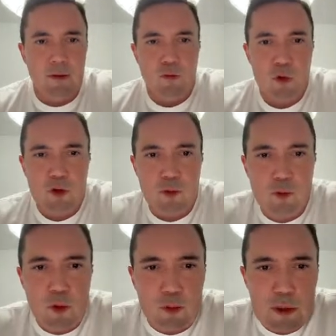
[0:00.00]

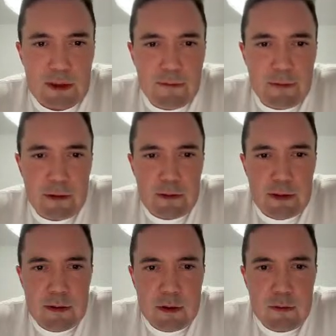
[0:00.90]
What was the field?
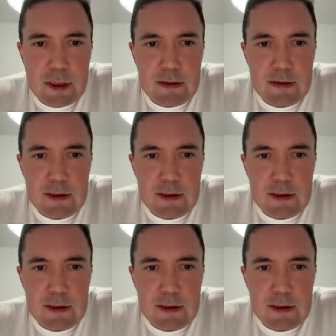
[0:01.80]
Okay,